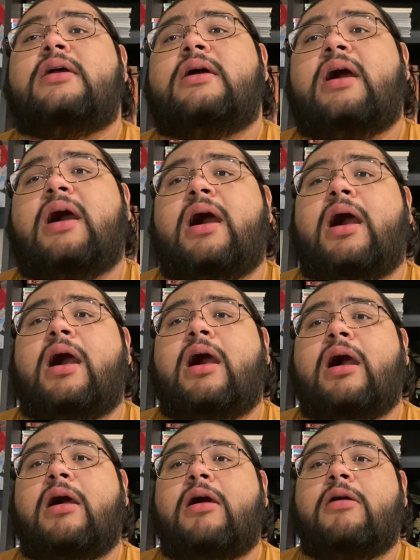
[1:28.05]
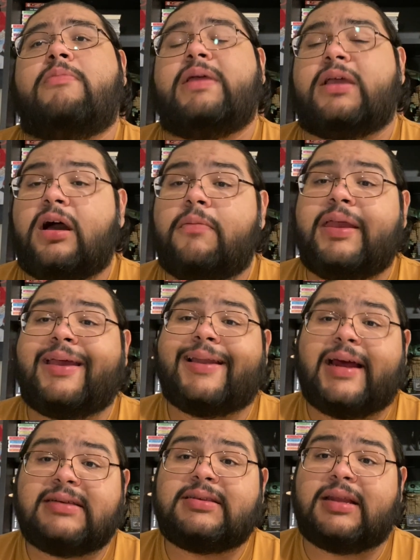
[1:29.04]
becoming
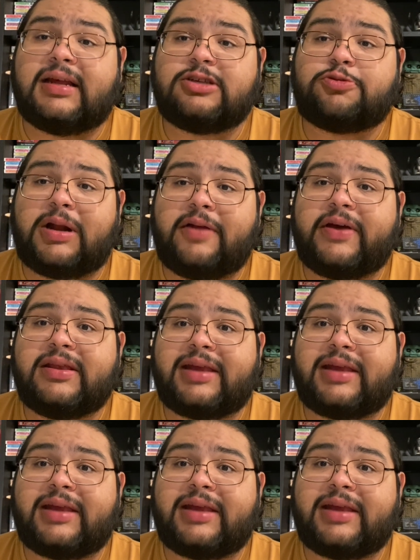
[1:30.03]
less and less relevant